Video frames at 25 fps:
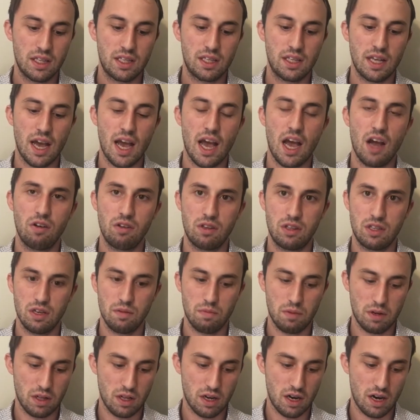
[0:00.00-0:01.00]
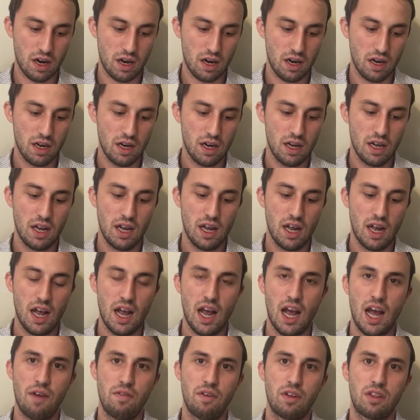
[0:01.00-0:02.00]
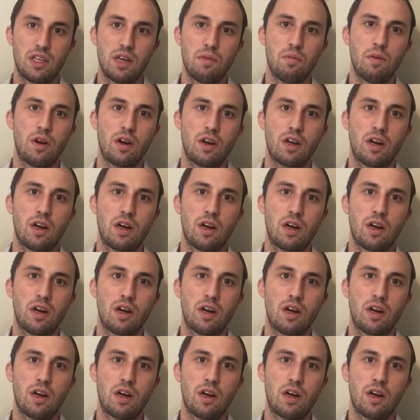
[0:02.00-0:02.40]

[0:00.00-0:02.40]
sounds similar, have a similar